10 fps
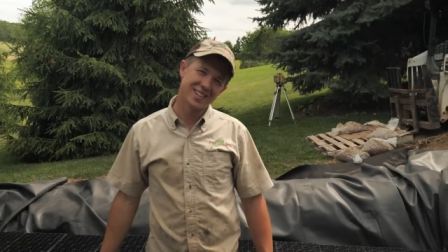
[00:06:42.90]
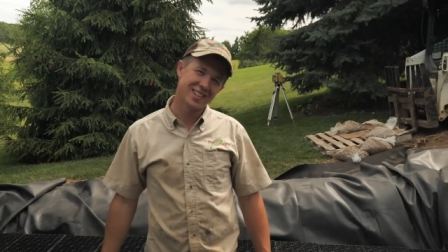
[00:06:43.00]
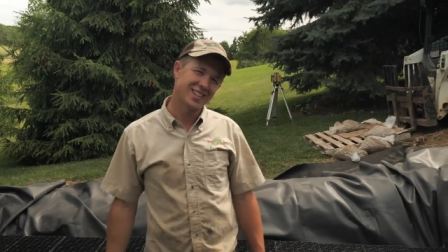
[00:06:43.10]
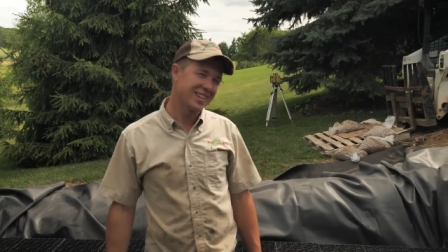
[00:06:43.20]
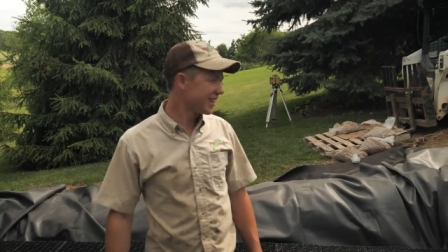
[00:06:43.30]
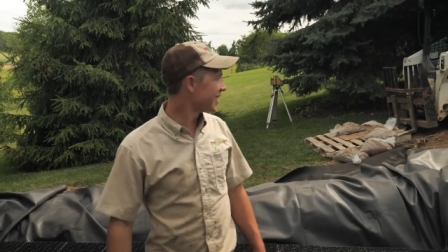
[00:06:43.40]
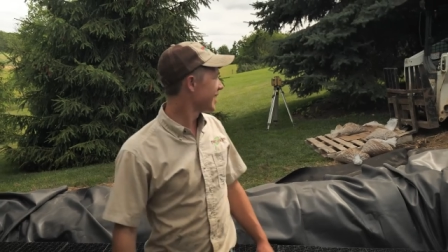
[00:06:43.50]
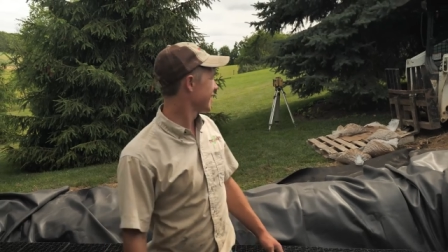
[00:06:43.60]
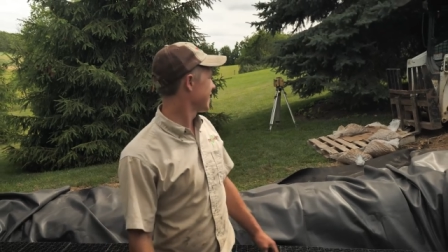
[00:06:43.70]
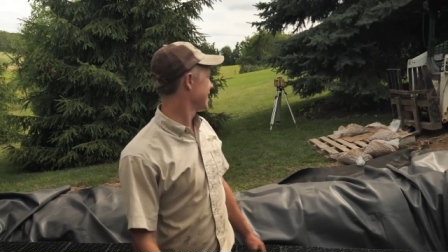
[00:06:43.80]
Yeah, we
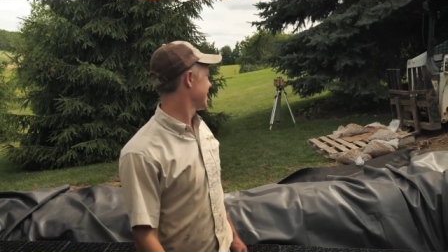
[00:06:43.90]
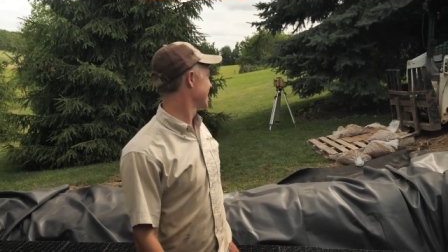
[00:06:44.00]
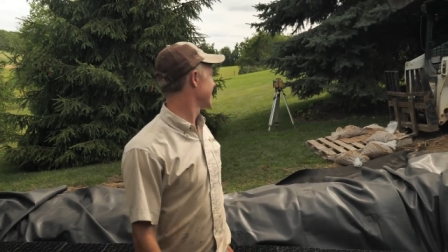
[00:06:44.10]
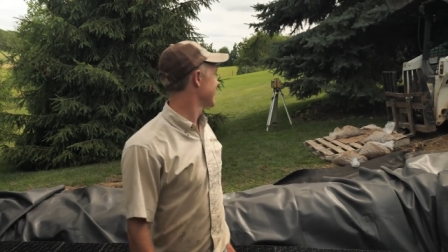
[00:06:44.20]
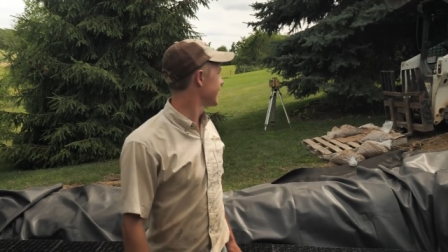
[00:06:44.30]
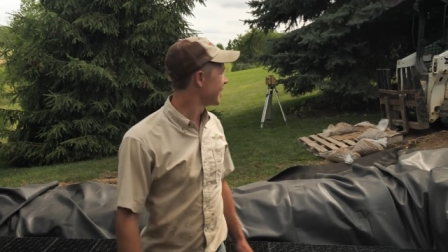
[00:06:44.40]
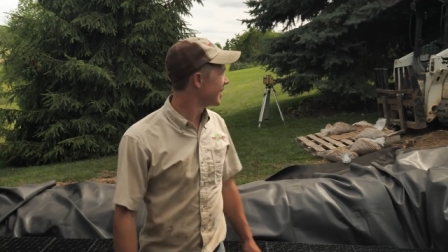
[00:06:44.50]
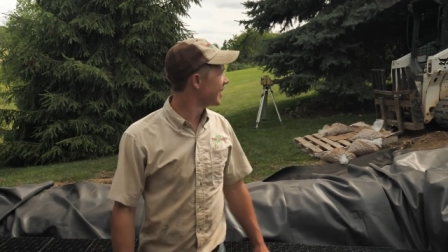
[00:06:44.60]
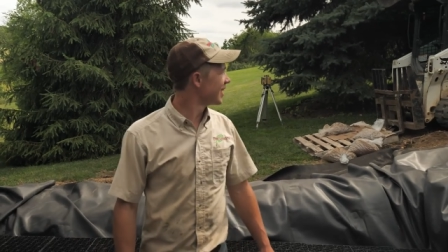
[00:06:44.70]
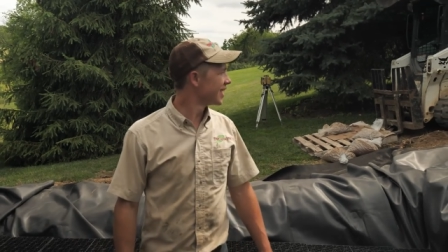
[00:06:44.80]
don't have skid
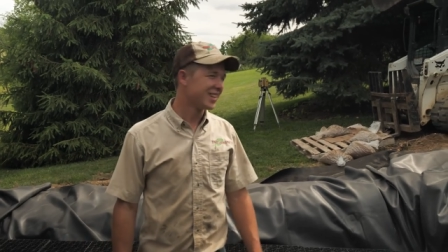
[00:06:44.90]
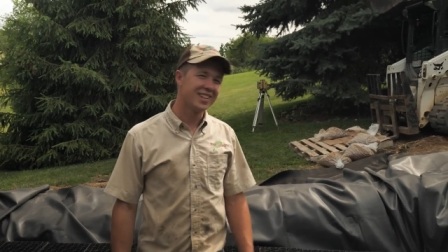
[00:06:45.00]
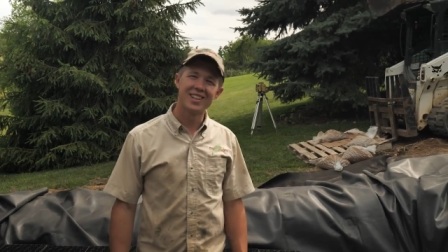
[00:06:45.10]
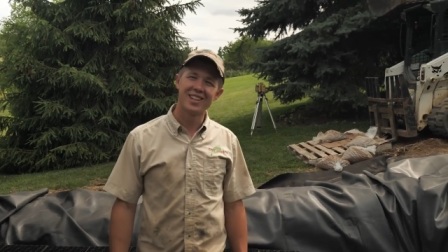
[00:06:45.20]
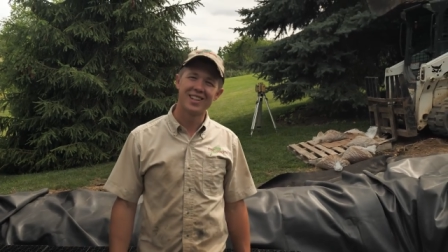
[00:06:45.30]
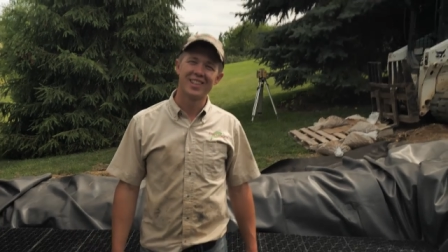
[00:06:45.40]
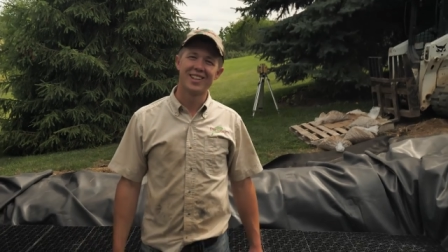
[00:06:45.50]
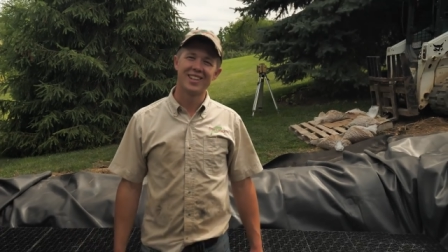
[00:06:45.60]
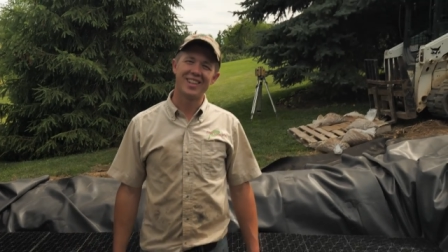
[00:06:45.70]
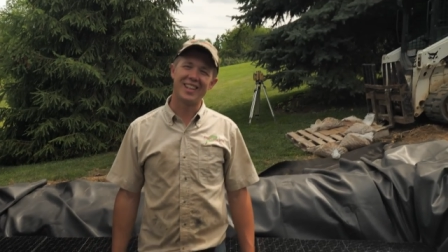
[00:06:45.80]
steer work anymore.